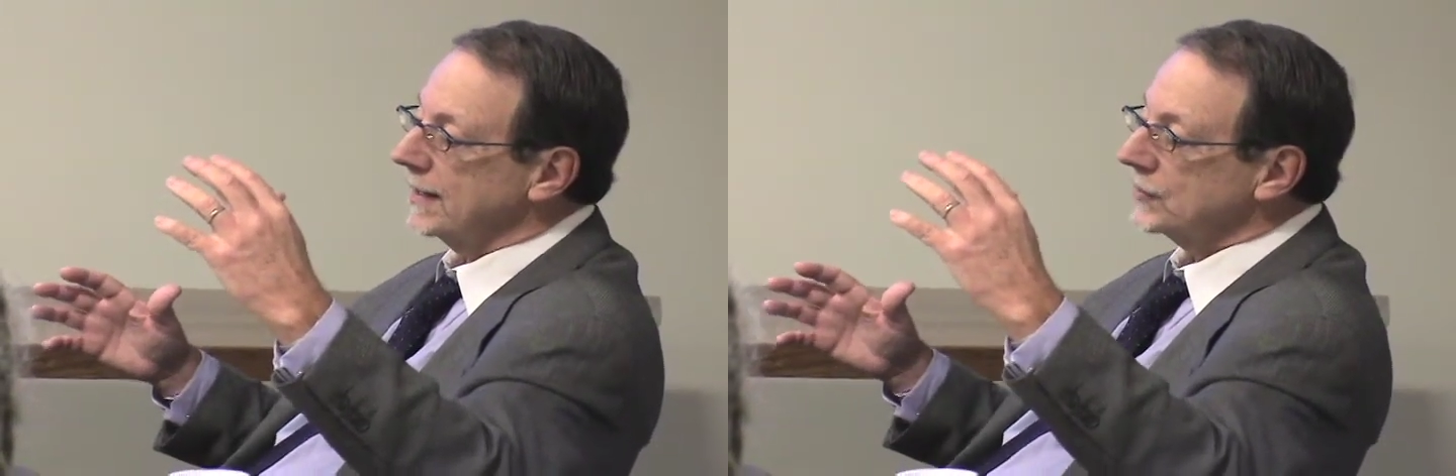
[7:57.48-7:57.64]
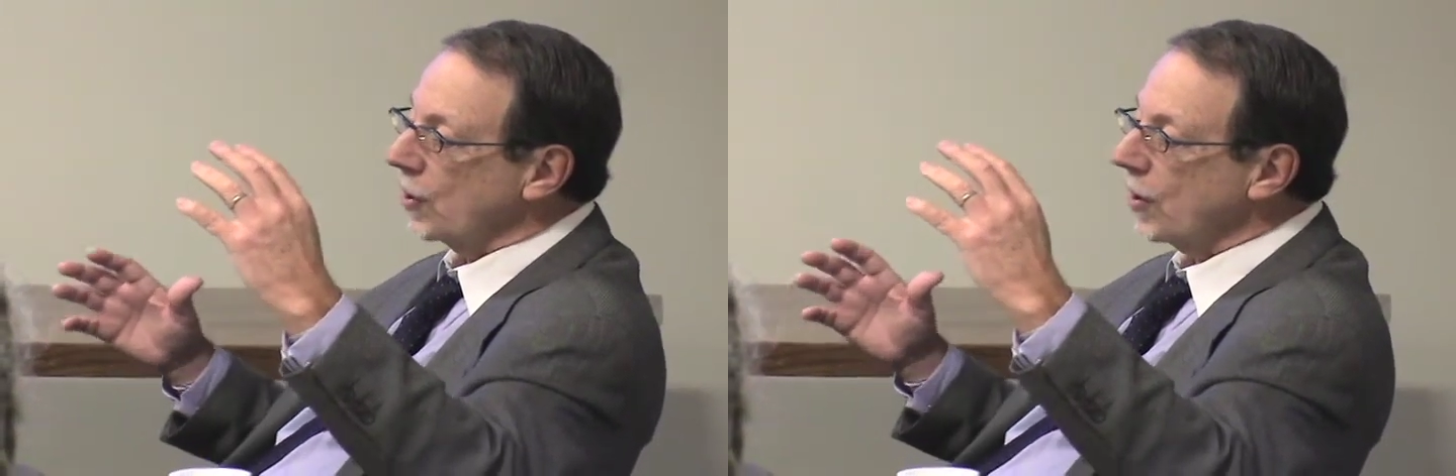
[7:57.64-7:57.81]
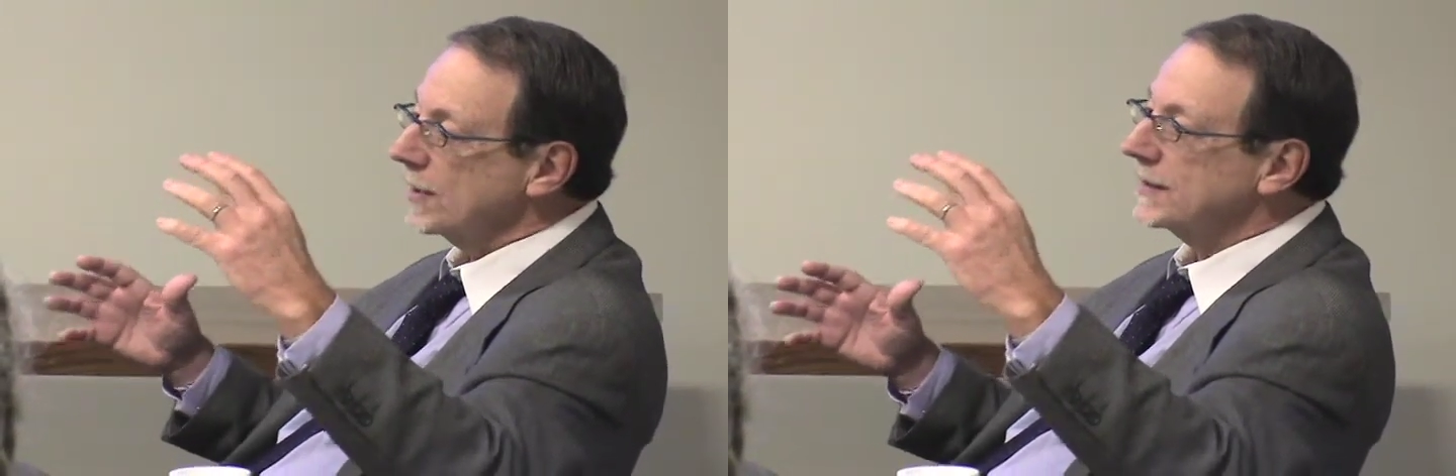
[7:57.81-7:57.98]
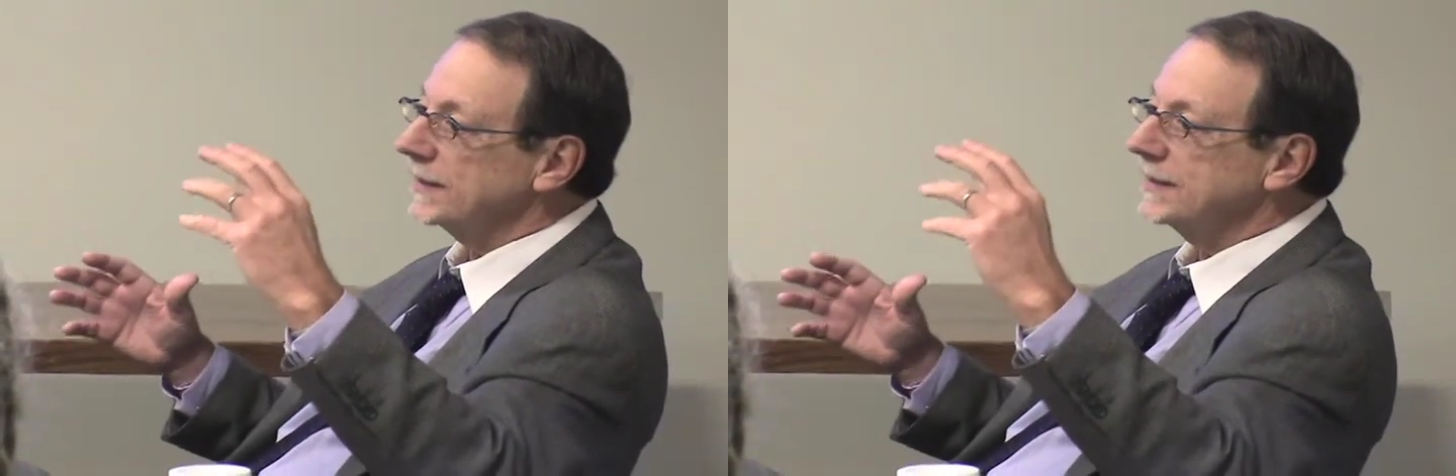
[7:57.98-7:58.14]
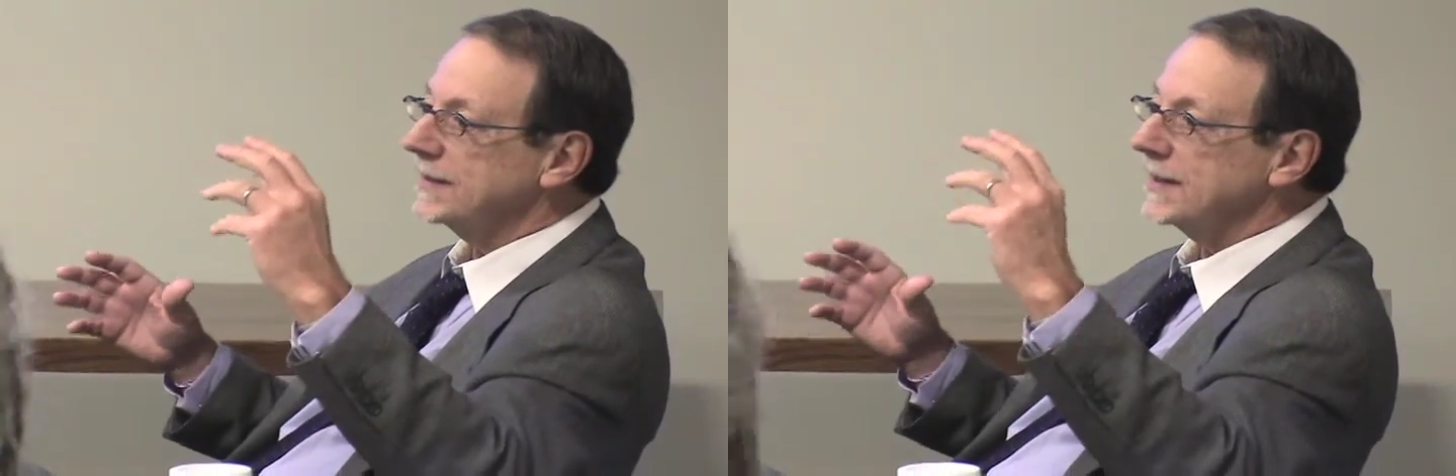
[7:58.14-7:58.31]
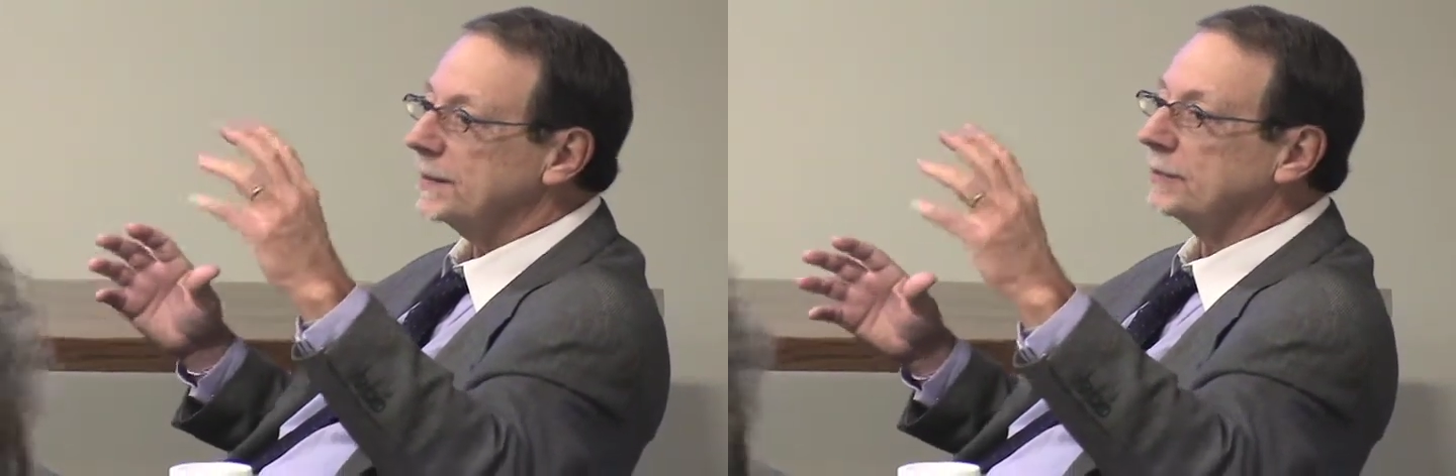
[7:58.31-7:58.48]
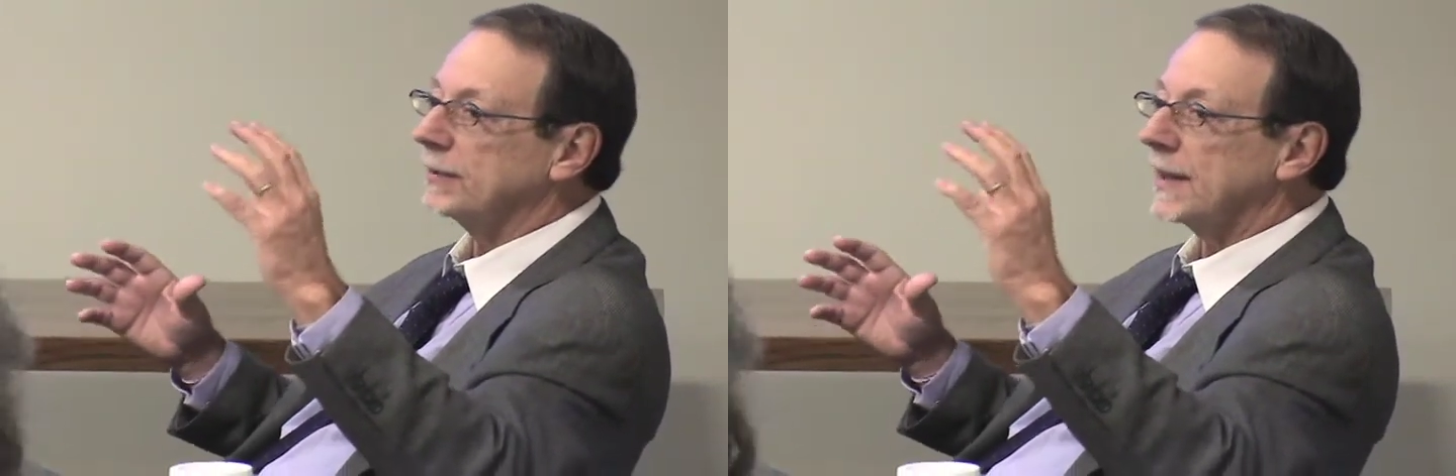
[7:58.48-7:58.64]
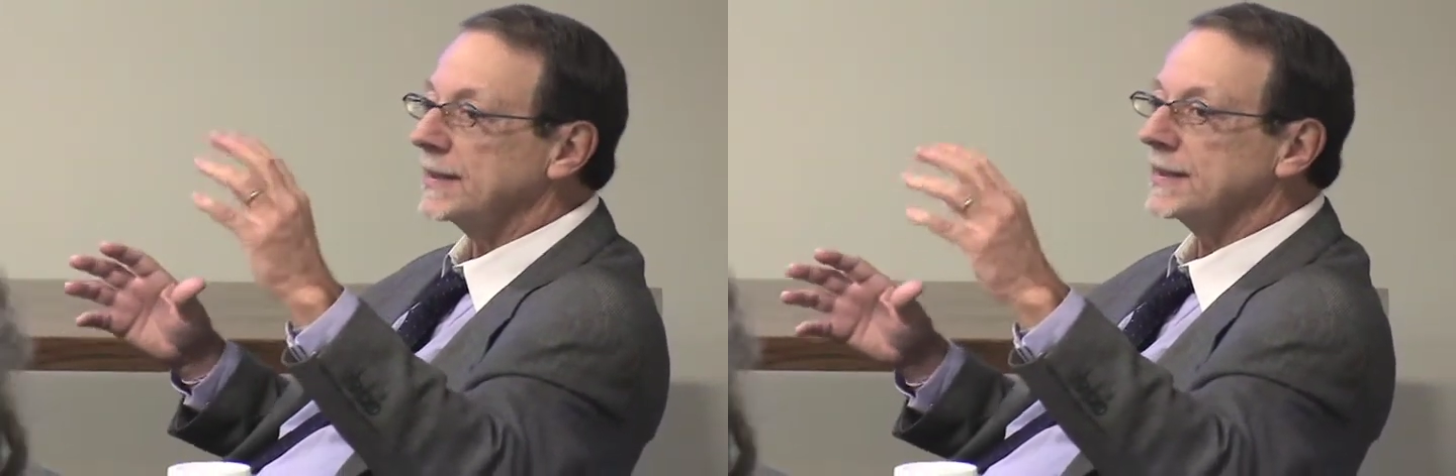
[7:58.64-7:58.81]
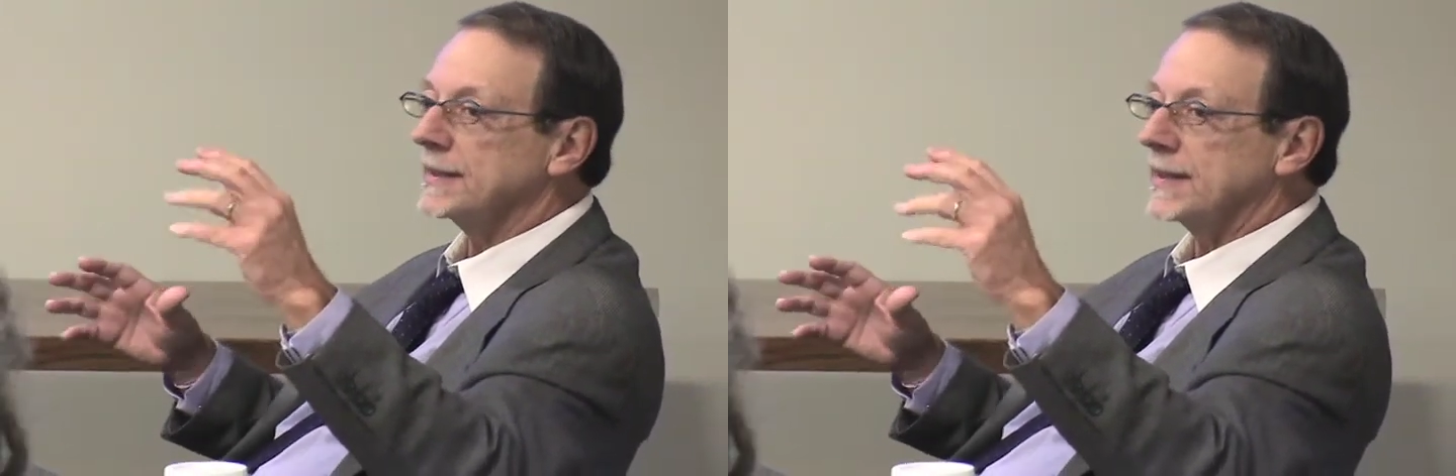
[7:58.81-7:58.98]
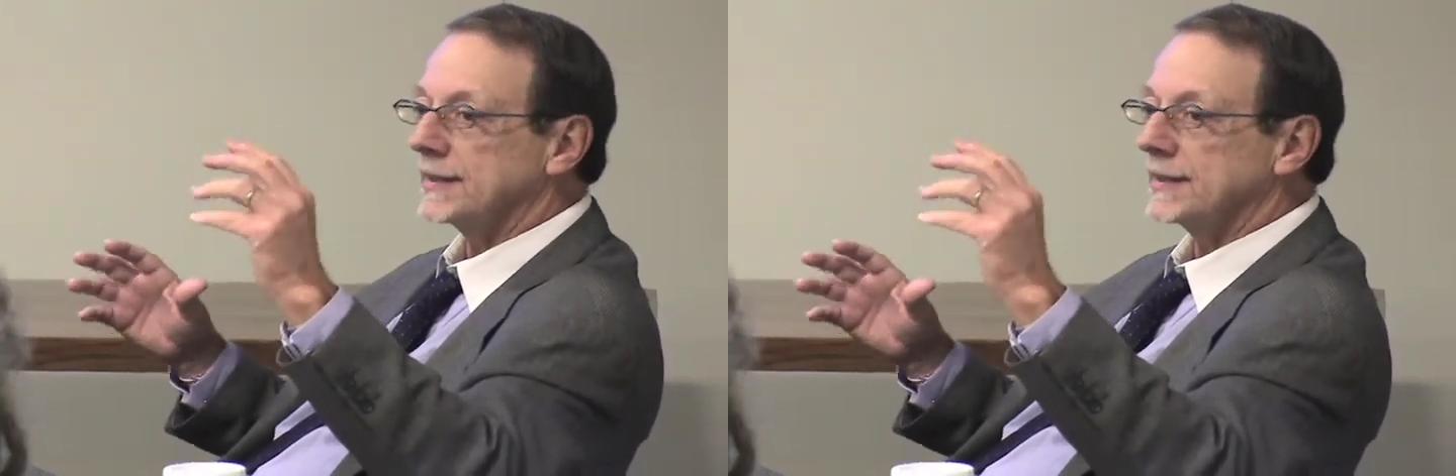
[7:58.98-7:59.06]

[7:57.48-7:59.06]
hard to see places